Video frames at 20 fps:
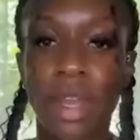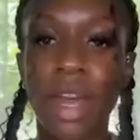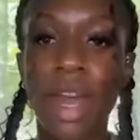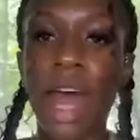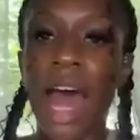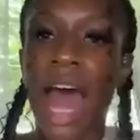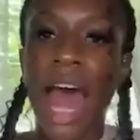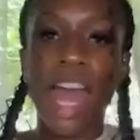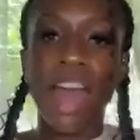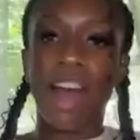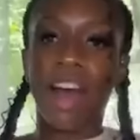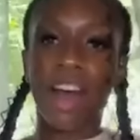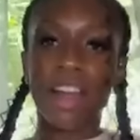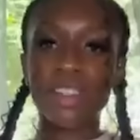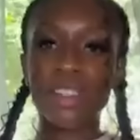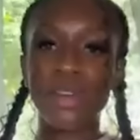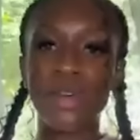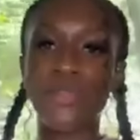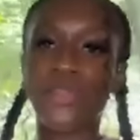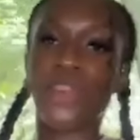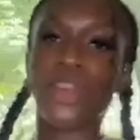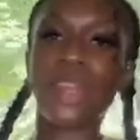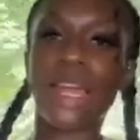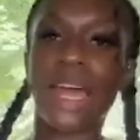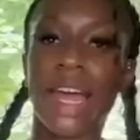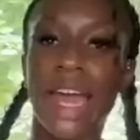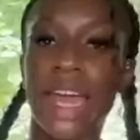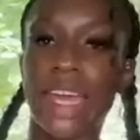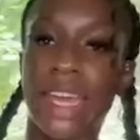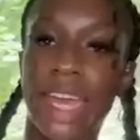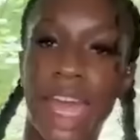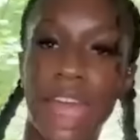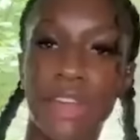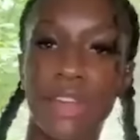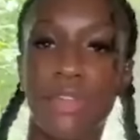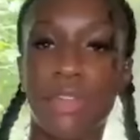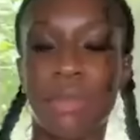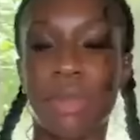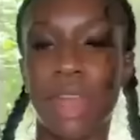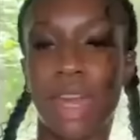I also feel like I gather
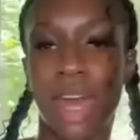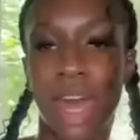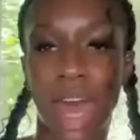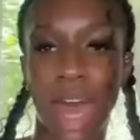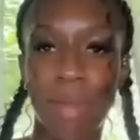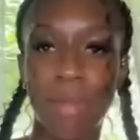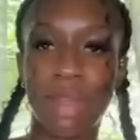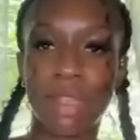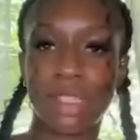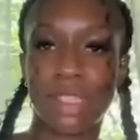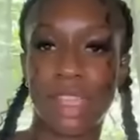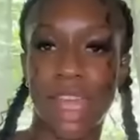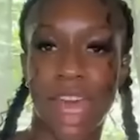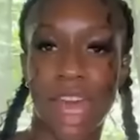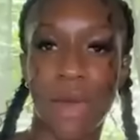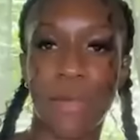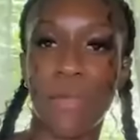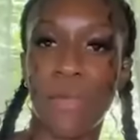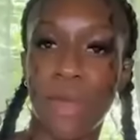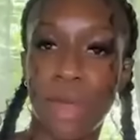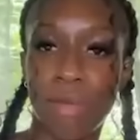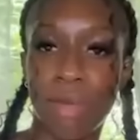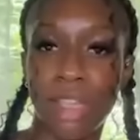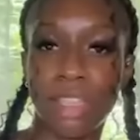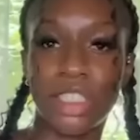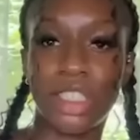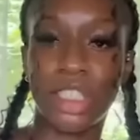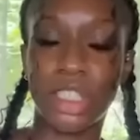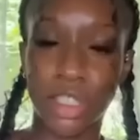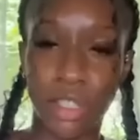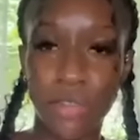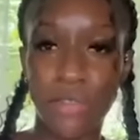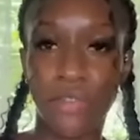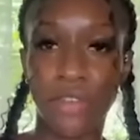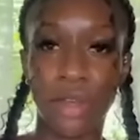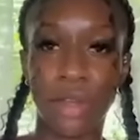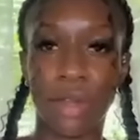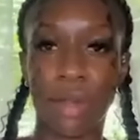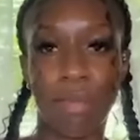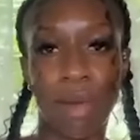from the comments that women should
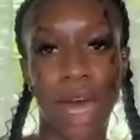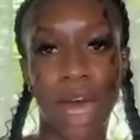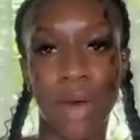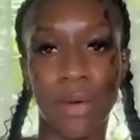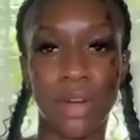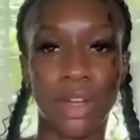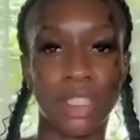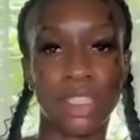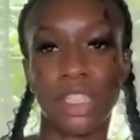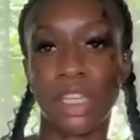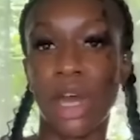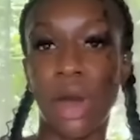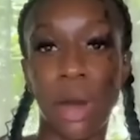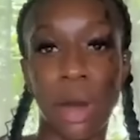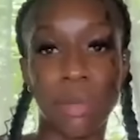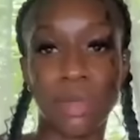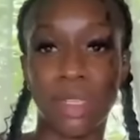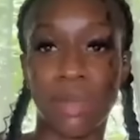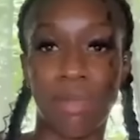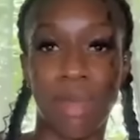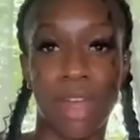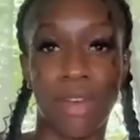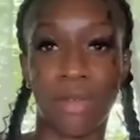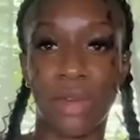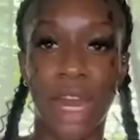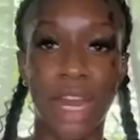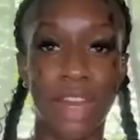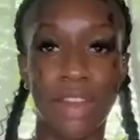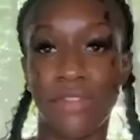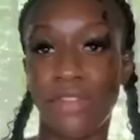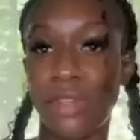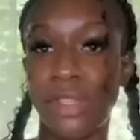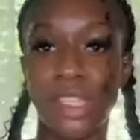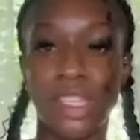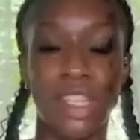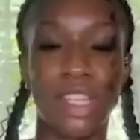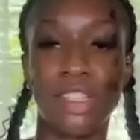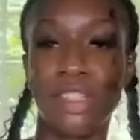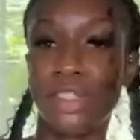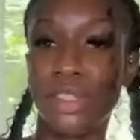feel empowered to go up to men, right? If you
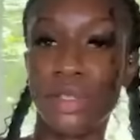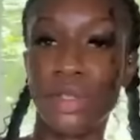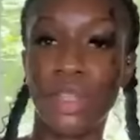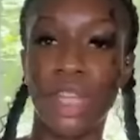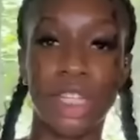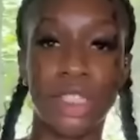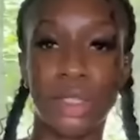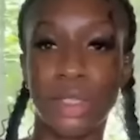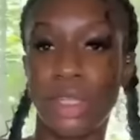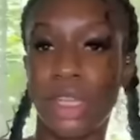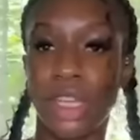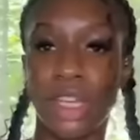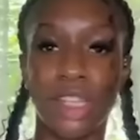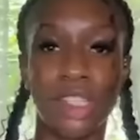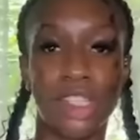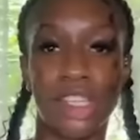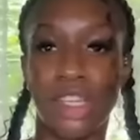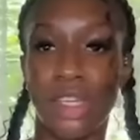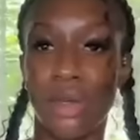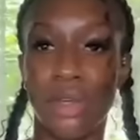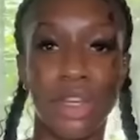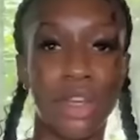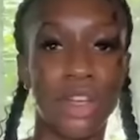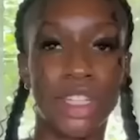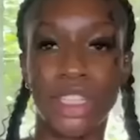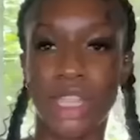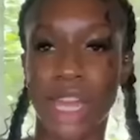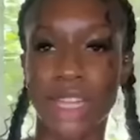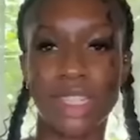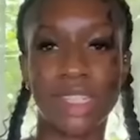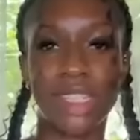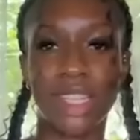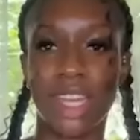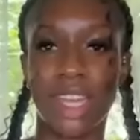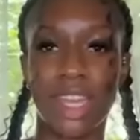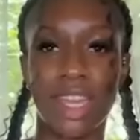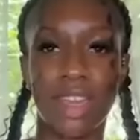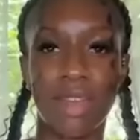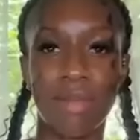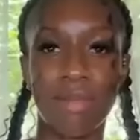see a dude that you think is cute, you're attracted to
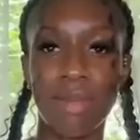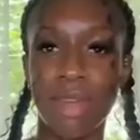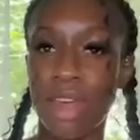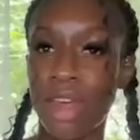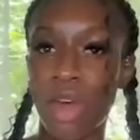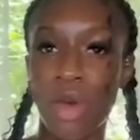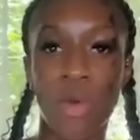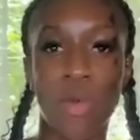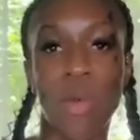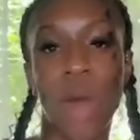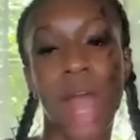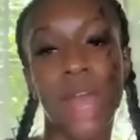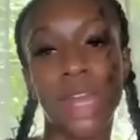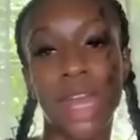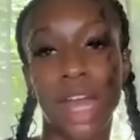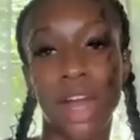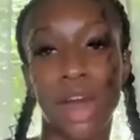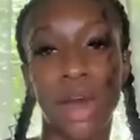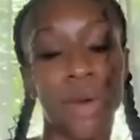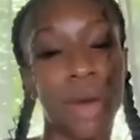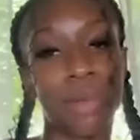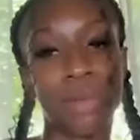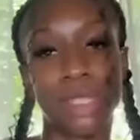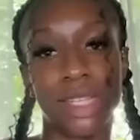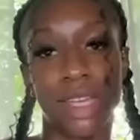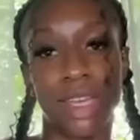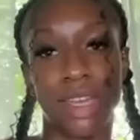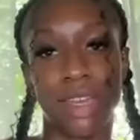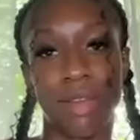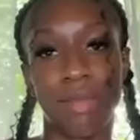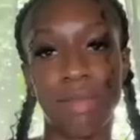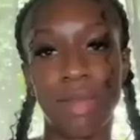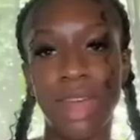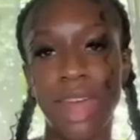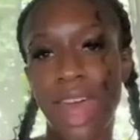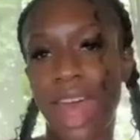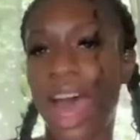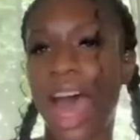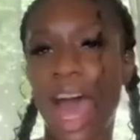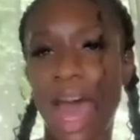him, why not go up to him?
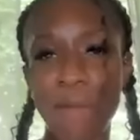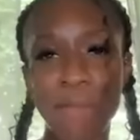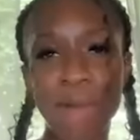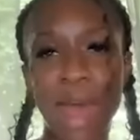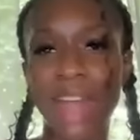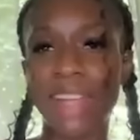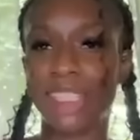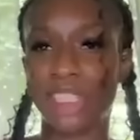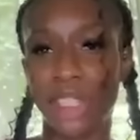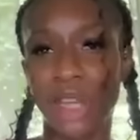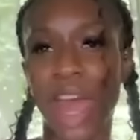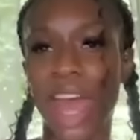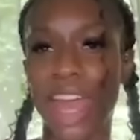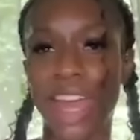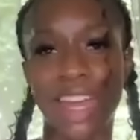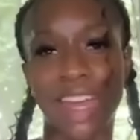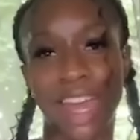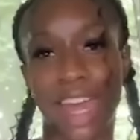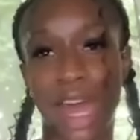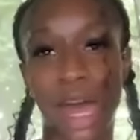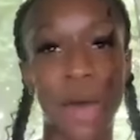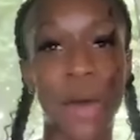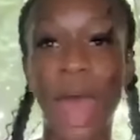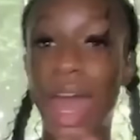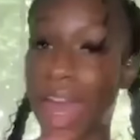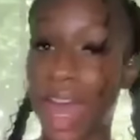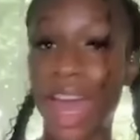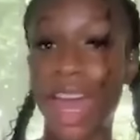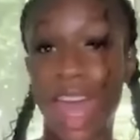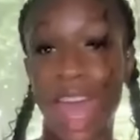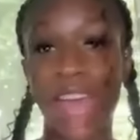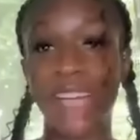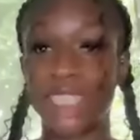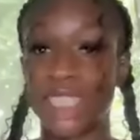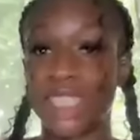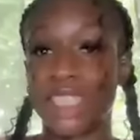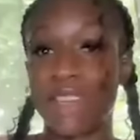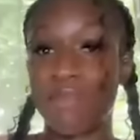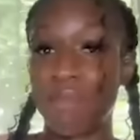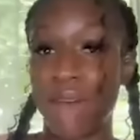I might try it now. I
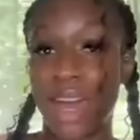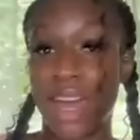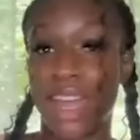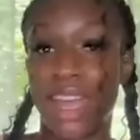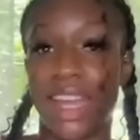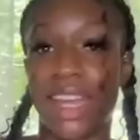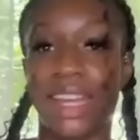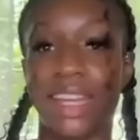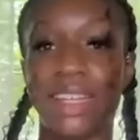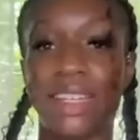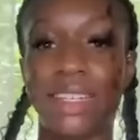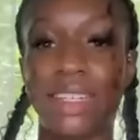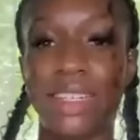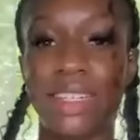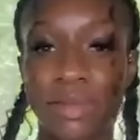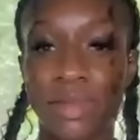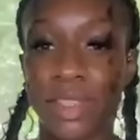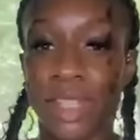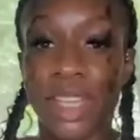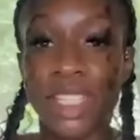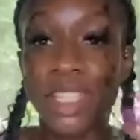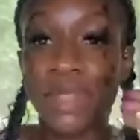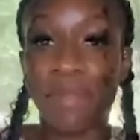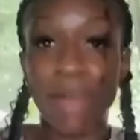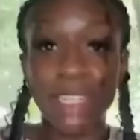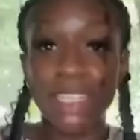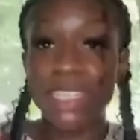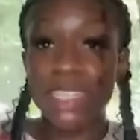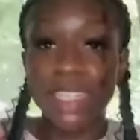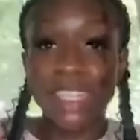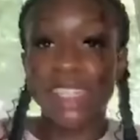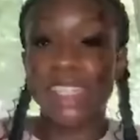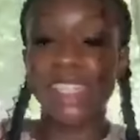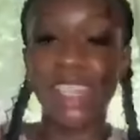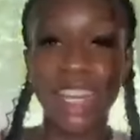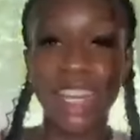actually might. Especially seeing